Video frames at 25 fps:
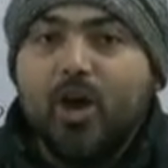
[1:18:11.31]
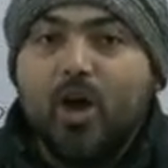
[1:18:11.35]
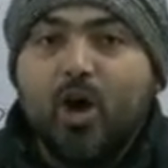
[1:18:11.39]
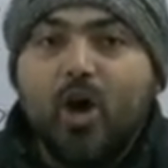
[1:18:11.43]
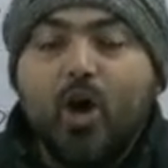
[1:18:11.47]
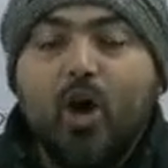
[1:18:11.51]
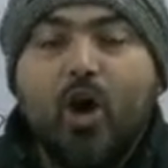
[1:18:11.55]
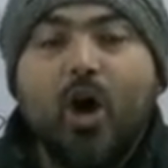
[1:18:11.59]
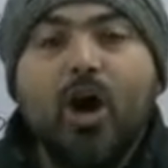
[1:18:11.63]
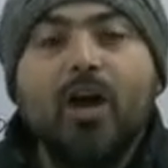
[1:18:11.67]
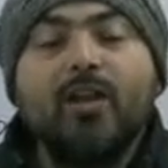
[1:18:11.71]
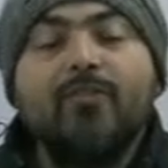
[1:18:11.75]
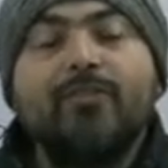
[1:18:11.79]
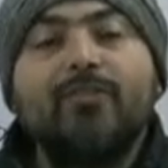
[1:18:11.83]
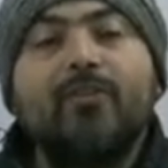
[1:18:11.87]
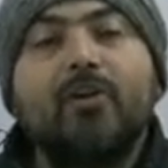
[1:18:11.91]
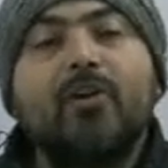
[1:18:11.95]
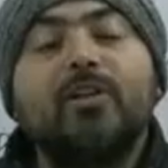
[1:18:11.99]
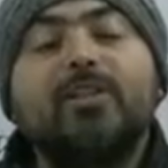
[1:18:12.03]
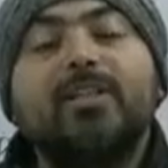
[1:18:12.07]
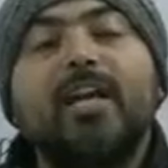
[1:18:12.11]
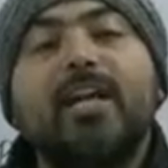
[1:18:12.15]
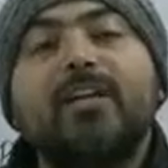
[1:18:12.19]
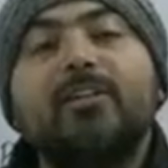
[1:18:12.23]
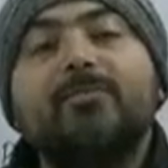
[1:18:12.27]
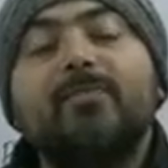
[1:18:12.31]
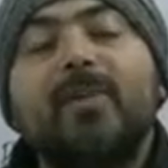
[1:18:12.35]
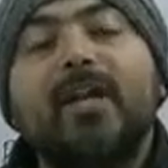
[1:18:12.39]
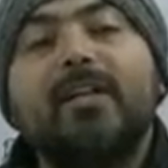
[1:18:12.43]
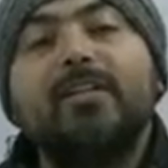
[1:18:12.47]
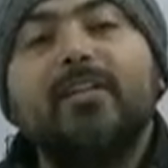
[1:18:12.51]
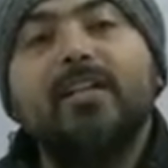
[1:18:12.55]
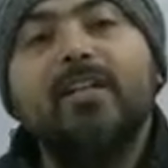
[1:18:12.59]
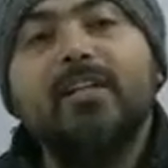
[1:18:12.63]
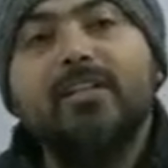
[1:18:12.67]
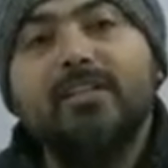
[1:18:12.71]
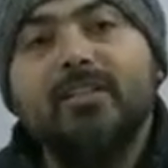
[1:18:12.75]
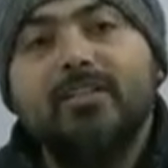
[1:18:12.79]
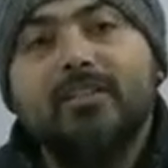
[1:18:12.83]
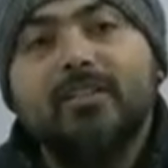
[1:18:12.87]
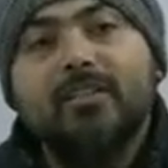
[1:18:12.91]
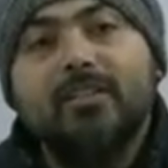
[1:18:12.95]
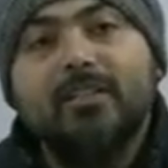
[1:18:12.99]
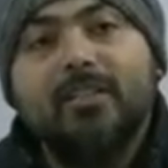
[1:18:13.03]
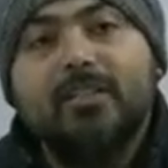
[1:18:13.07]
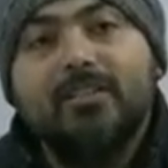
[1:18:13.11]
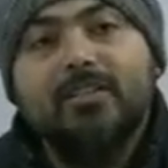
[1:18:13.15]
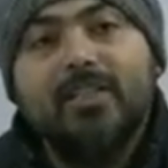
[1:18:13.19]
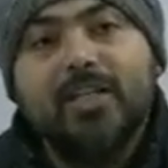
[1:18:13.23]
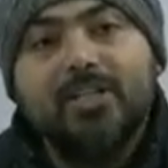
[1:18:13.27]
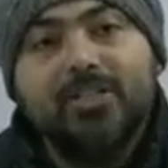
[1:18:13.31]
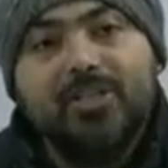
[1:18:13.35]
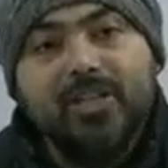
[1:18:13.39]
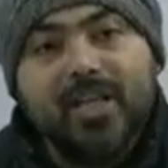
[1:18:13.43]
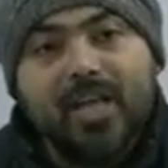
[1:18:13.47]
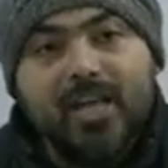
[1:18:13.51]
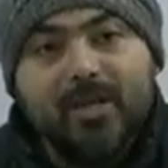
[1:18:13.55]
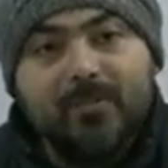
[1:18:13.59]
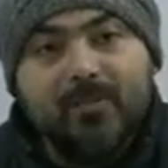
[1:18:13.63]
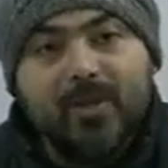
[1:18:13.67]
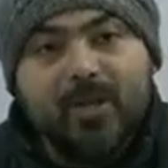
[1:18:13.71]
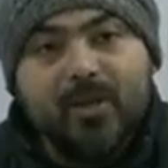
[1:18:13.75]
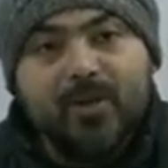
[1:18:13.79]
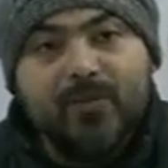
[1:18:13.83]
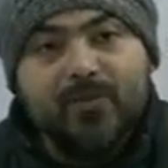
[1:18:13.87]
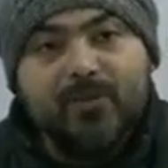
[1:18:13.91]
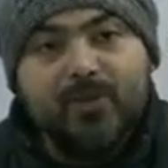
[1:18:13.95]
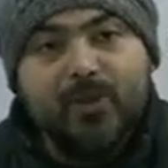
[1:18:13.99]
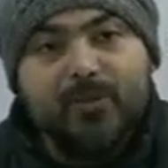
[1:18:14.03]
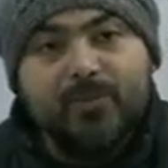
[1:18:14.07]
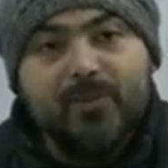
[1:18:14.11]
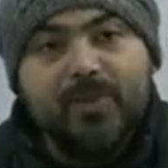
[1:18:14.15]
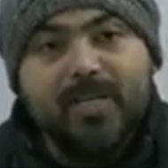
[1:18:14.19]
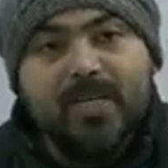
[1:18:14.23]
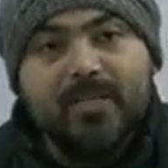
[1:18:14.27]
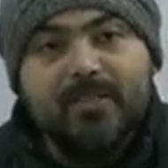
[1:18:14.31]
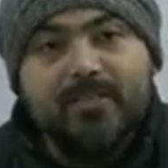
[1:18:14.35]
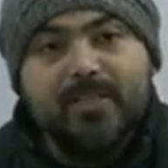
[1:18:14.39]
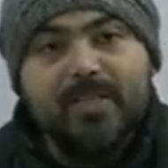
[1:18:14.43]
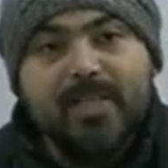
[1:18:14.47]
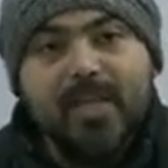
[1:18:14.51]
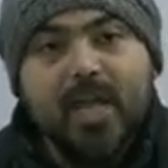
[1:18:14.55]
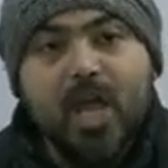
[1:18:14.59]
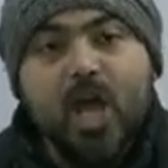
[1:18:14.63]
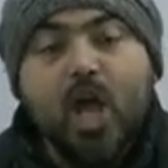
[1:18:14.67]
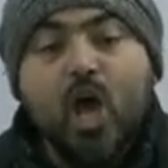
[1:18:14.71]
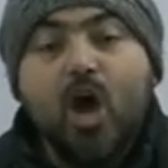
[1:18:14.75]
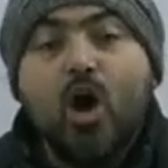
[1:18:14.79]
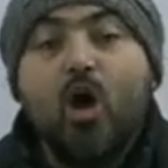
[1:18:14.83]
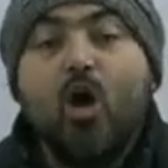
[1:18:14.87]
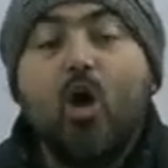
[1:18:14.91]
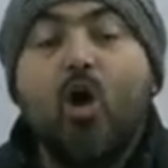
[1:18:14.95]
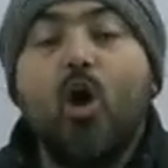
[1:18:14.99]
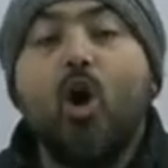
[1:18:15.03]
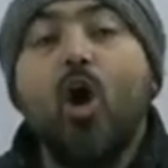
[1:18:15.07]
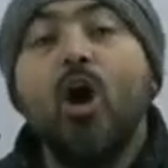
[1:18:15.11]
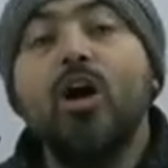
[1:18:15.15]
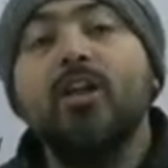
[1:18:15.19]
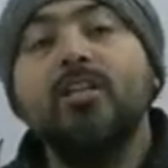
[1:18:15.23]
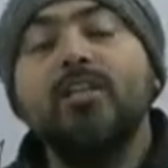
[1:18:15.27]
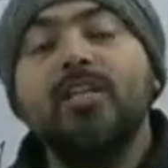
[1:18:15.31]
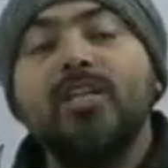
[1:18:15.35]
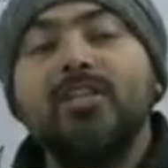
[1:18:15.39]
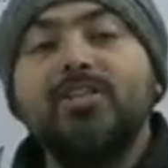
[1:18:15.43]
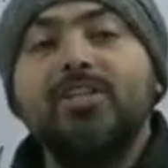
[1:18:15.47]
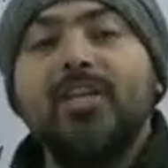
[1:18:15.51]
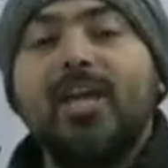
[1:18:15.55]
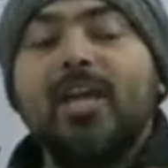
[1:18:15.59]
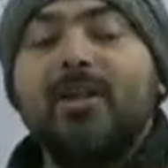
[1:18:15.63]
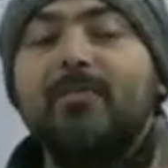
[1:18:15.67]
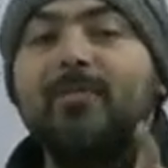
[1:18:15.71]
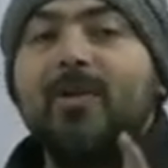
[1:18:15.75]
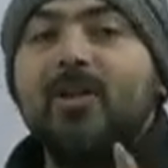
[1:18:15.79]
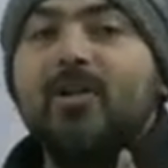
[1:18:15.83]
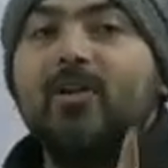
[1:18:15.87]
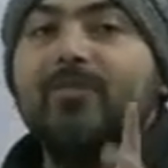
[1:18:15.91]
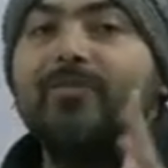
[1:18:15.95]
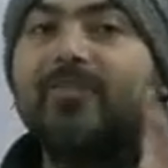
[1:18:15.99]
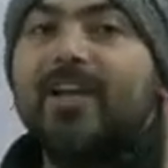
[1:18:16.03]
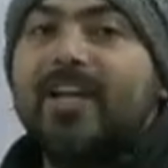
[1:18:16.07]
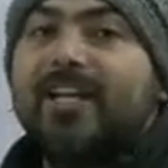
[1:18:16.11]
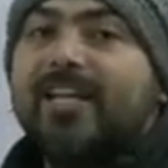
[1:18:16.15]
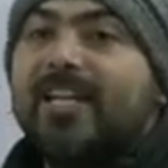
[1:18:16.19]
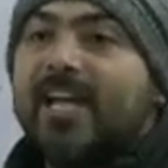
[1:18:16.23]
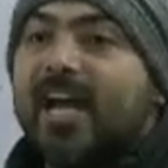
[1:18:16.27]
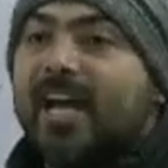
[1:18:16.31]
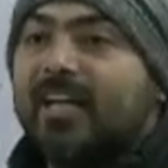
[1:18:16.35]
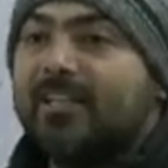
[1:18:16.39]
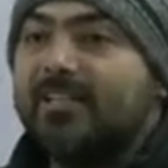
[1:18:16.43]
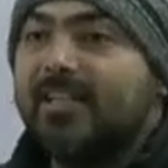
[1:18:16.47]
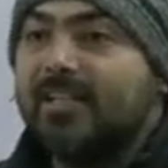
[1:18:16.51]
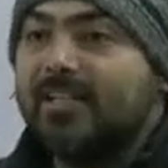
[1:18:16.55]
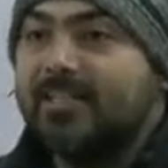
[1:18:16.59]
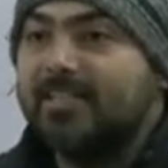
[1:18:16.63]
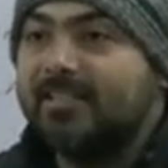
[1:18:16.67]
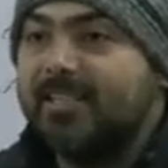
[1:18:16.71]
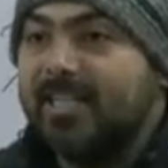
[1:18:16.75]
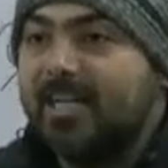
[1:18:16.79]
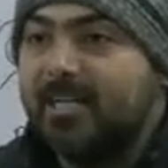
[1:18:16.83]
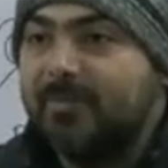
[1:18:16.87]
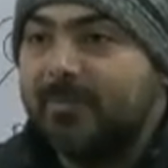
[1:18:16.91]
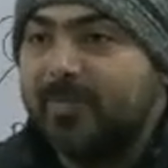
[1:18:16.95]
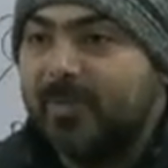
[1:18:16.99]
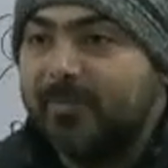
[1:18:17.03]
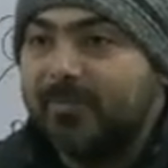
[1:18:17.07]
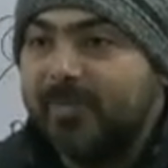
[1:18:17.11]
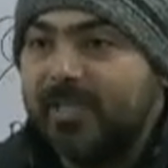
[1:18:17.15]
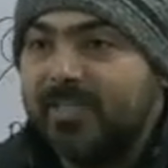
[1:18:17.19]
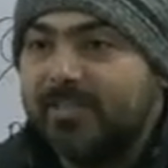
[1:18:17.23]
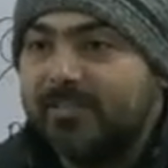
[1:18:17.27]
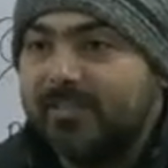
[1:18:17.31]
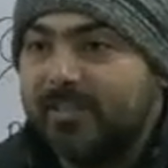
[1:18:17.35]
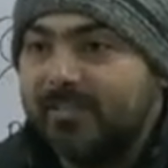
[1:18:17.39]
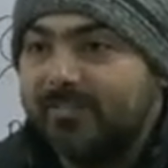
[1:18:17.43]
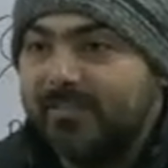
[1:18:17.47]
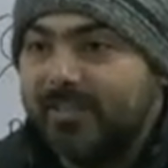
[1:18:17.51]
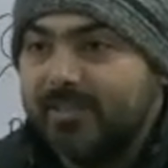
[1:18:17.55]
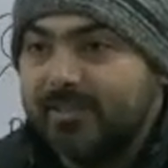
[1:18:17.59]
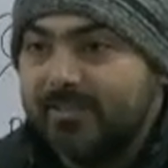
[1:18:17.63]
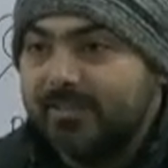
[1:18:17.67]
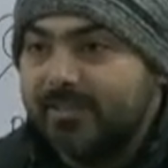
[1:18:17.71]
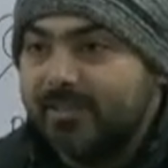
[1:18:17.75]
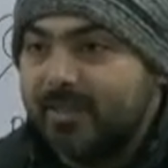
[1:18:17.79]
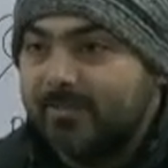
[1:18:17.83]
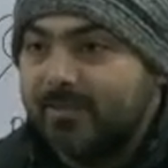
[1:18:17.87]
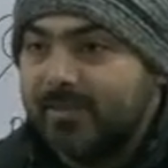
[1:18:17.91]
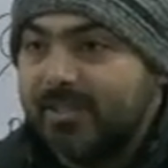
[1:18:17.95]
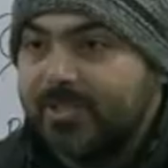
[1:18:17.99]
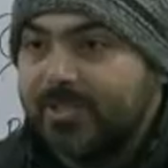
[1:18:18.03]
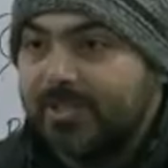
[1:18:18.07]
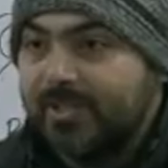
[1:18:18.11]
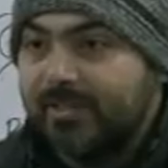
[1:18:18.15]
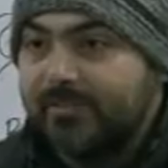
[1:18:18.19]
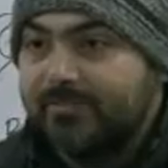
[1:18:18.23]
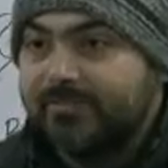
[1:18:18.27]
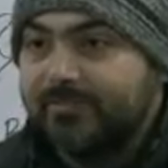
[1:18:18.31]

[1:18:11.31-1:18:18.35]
or for that matter the chairman of UPSC or the chairman of any other state public service commission.